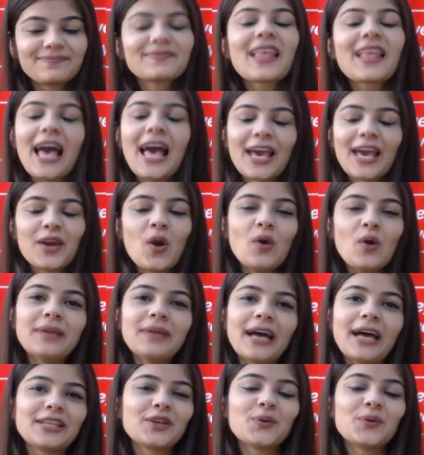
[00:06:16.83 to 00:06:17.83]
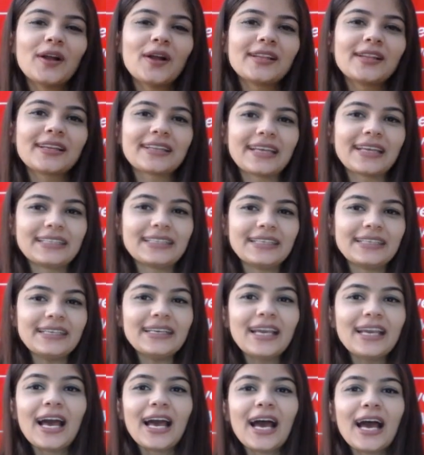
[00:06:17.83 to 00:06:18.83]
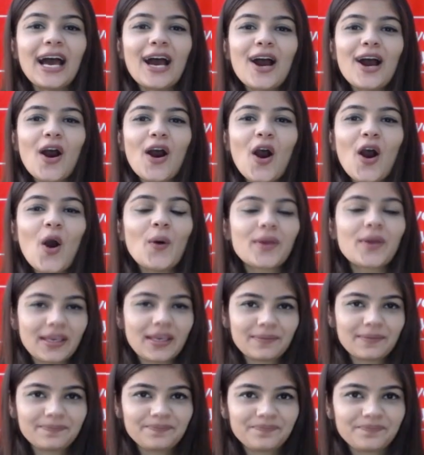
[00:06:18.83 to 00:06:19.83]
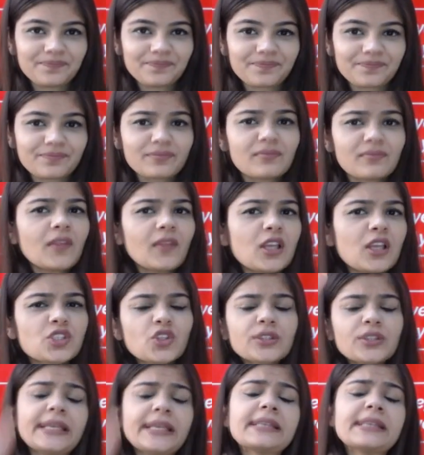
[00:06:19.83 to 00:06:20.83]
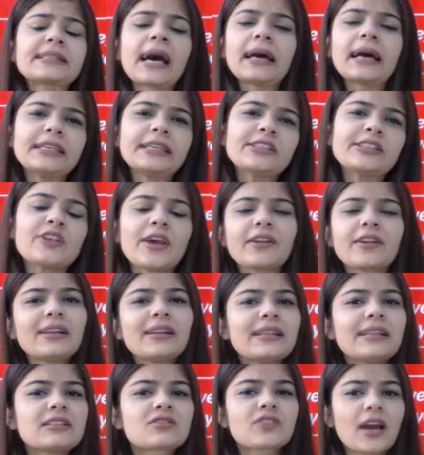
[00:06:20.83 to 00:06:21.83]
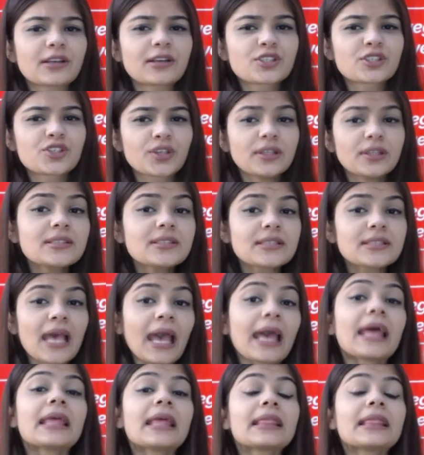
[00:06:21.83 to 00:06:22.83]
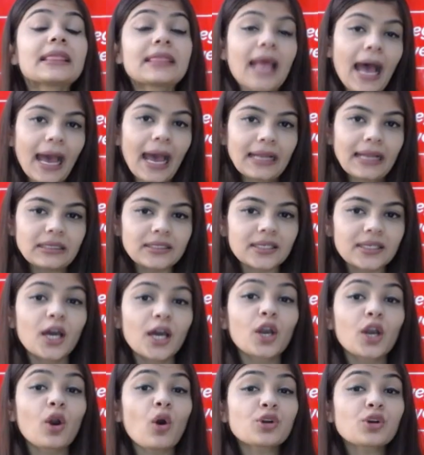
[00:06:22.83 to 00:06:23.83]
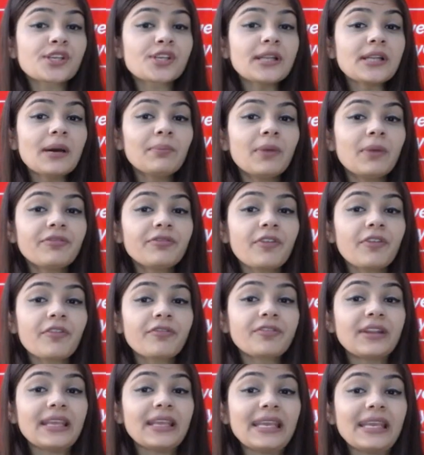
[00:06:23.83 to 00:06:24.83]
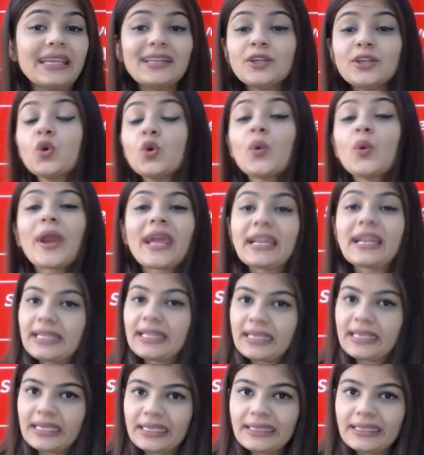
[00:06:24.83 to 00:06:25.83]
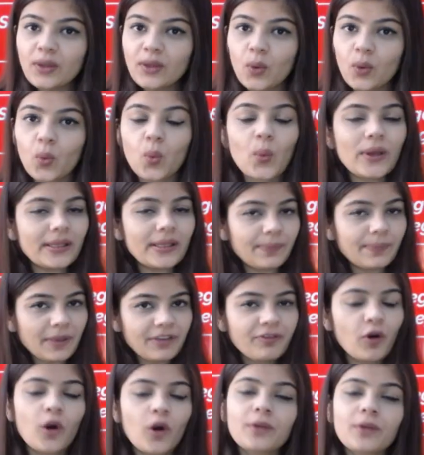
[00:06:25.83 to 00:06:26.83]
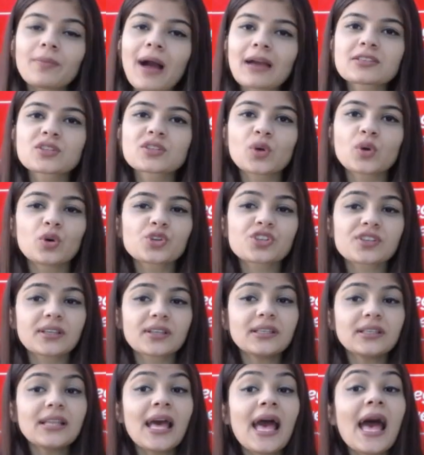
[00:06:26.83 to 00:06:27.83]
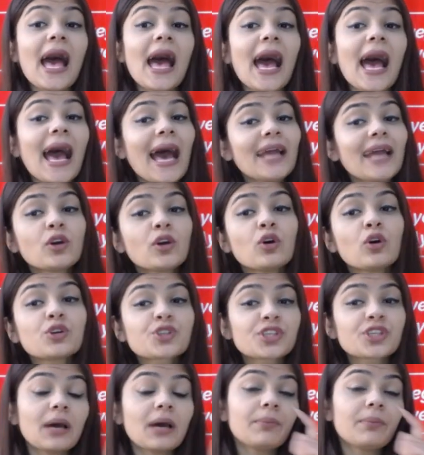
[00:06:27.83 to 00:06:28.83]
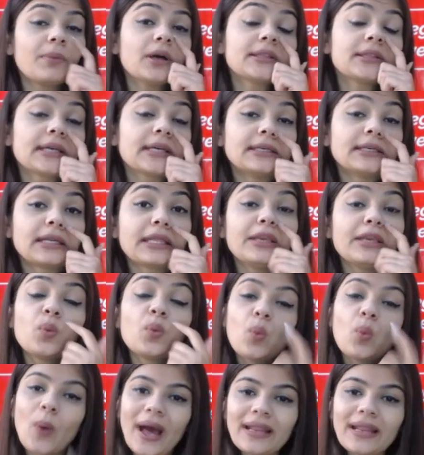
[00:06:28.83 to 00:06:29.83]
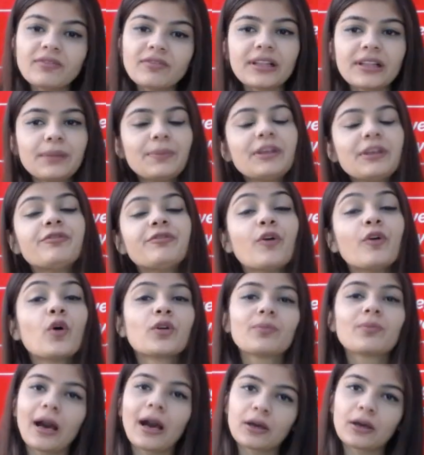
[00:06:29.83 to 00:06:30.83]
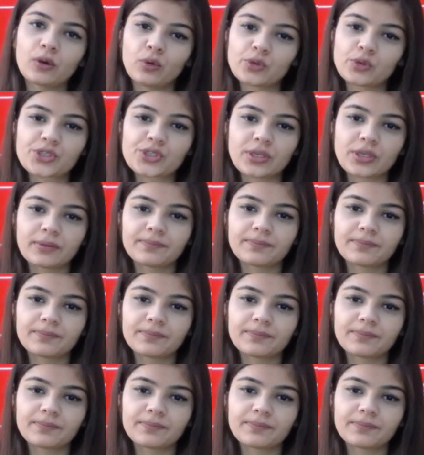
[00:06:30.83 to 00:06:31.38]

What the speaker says: I hope that you all are ready. Okay. So these are the general instructions that question number 15 to 18 will be 4 marks question and question number 31 will be 4 mark question.